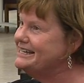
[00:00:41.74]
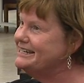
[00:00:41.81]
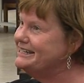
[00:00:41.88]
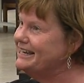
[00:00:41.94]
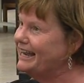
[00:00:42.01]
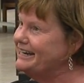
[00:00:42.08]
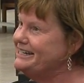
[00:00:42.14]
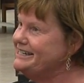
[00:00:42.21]

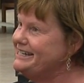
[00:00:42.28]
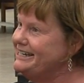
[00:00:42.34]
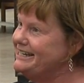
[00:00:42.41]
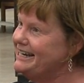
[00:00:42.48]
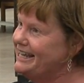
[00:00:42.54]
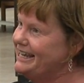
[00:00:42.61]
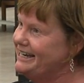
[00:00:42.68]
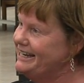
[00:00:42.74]

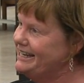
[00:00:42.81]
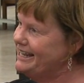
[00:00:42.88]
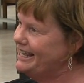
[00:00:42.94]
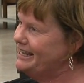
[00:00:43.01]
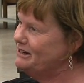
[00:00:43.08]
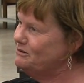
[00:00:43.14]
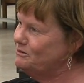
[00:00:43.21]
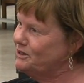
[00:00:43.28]

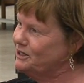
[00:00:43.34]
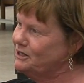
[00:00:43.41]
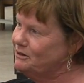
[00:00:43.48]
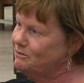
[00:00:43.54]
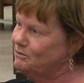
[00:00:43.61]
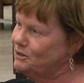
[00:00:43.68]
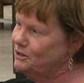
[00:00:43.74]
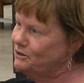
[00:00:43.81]
1988, when
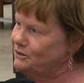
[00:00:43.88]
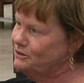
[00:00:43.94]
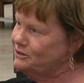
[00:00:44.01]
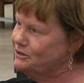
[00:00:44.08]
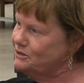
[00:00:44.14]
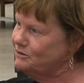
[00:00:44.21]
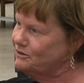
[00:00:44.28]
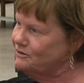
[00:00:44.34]

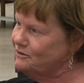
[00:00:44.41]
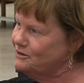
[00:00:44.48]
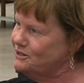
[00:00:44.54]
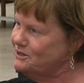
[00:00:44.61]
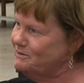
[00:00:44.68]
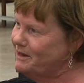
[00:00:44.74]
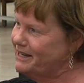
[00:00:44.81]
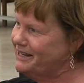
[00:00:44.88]
computers were
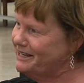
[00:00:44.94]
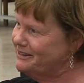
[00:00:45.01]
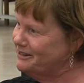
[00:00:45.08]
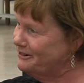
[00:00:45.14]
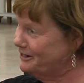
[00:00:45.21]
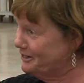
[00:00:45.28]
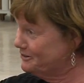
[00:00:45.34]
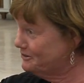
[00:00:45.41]
first making
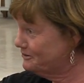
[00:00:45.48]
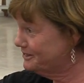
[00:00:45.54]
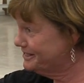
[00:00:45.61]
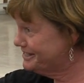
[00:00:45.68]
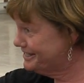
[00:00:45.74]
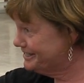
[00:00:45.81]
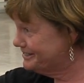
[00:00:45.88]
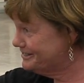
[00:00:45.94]
their
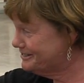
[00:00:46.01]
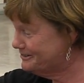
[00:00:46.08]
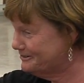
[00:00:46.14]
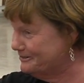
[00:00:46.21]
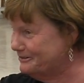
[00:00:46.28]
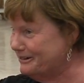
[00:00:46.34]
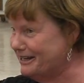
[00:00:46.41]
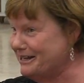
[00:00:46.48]
entrance
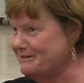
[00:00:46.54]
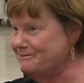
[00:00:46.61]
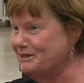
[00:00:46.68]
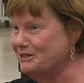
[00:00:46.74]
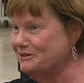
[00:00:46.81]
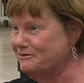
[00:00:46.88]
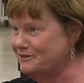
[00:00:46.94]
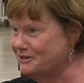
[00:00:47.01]
into um,
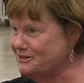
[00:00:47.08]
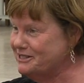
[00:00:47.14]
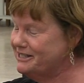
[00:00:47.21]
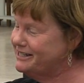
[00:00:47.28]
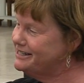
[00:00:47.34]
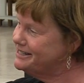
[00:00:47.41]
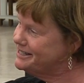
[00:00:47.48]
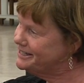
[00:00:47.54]

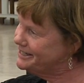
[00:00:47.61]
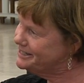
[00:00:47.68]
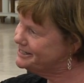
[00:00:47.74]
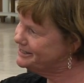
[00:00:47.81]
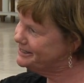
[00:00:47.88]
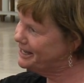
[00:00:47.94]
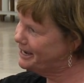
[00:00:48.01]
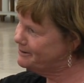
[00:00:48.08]
universities and
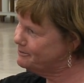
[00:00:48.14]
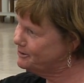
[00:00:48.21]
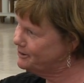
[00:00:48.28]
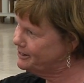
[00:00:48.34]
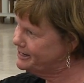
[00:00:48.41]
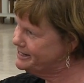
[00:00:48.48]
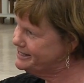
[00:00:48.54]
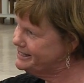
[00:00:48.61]
into
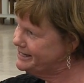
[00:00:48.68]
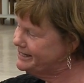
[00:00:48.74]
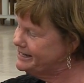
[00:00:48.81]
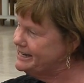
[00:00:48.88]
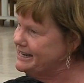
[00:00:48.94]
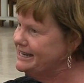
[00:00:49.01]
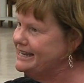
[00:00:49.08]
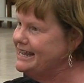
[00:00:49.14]
libraries, and
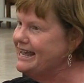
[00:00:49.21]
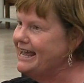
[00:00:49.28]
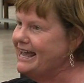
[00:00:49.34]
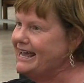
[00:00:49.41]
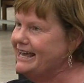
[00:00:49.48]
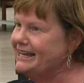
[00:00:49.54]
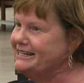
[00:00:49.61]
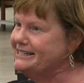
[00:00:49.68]

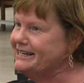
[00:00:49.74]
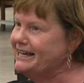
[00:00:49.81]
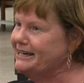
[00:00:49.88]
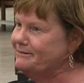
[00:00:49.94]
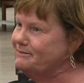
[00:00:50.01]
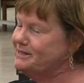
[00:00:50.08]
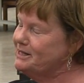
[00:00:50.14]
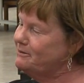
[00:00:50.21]
and
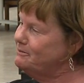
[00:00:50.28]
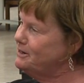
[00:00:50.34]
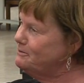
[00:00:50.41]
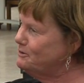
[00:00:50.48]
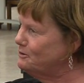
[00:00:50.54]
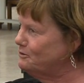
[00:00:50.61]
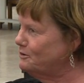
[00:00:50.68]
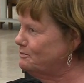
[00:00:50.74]
um, some
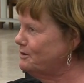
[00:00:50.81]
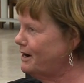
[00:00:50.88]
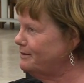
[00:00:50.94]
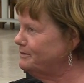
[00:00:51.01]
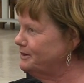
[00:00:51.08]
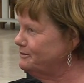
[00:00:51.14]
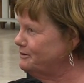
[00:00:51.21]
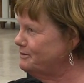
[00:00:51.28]
people will
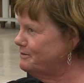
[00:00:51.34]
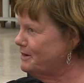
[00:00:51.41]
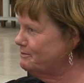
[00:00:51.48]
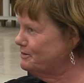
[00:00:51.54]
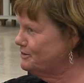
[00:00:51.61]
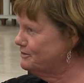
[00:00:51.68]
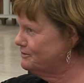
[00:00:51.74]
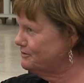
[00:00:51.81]
probably
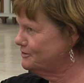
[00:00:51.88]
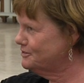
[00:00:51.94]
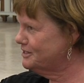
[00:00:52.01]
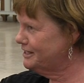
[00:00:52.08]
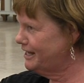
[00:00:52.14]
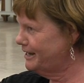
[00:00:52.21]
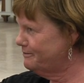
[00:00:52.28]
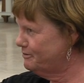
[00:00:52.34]
remember the first
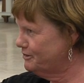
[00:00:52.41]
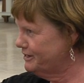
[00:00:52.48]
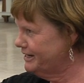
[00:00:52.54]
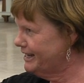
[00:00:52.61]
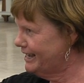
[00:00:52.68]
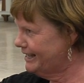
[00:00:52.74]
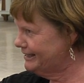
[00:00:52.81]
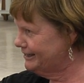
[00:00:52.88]
library
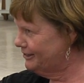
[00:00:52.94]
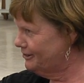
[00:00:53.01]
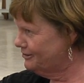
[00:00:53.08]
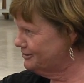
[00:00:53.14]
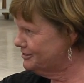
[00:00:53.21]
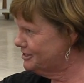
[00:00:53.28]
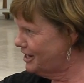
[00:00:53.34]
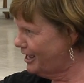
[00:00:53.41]

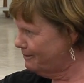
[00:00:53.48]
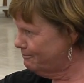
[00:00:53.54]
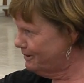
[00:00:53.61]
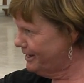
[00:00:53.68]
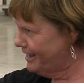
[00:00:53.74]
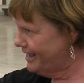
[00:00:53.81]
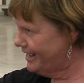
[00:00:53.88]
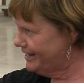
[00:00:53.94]
catalog,
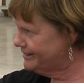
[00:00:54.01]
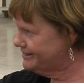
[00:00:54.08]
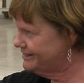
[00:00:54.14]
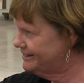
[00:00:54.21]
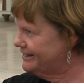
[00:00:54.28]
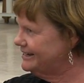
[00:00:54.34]
TopCat.